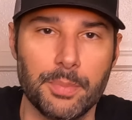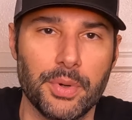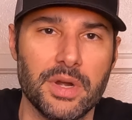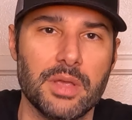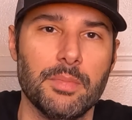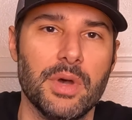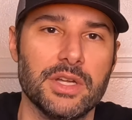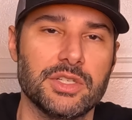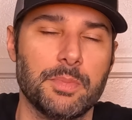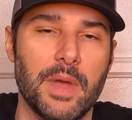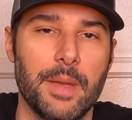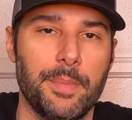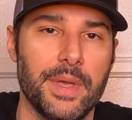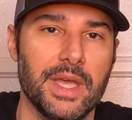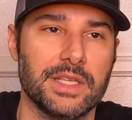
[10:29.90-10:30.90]
pretty much
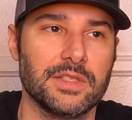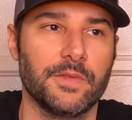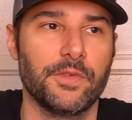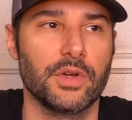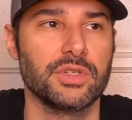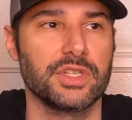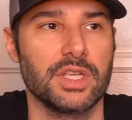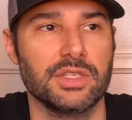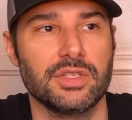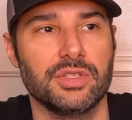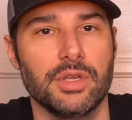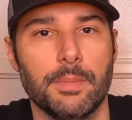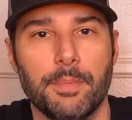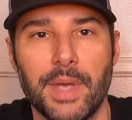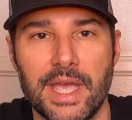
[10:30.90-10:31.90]
my picks for just
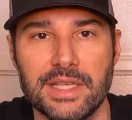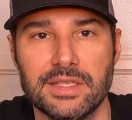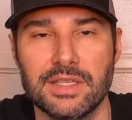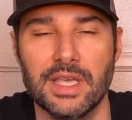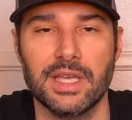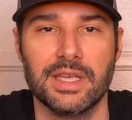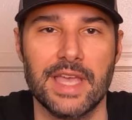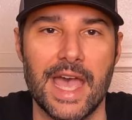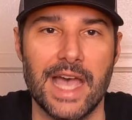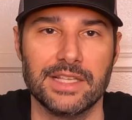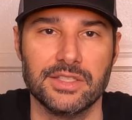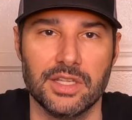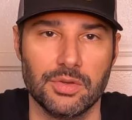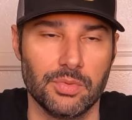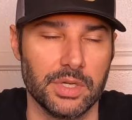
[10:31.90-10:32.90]
your basic
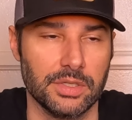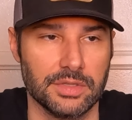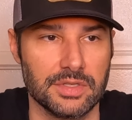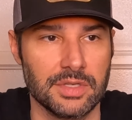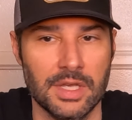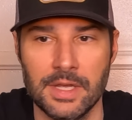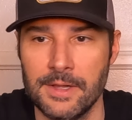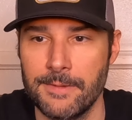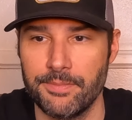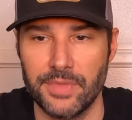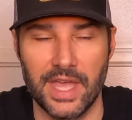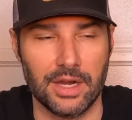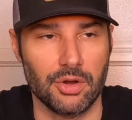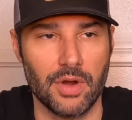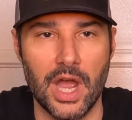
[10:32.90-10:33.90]
casting reels.
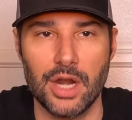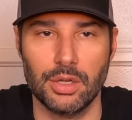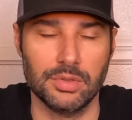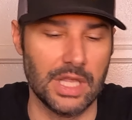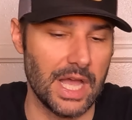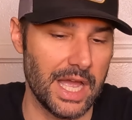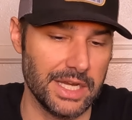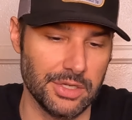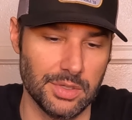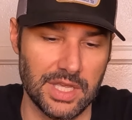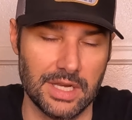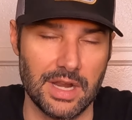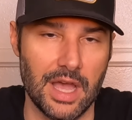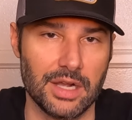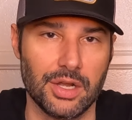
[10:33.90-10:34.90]
That Curado line you
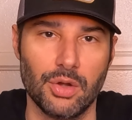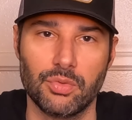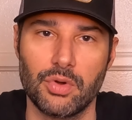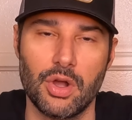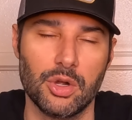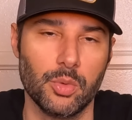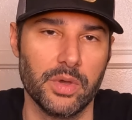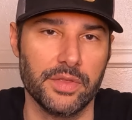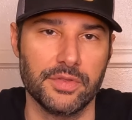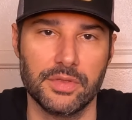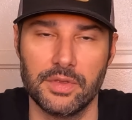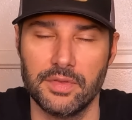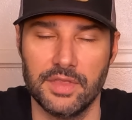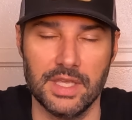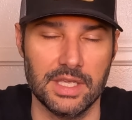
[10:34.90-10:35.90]
cannot go wrong
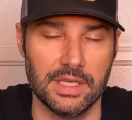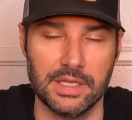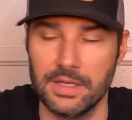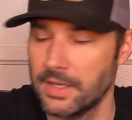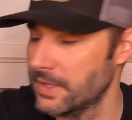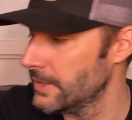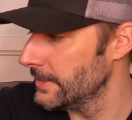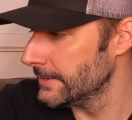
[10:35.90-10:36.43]
with. The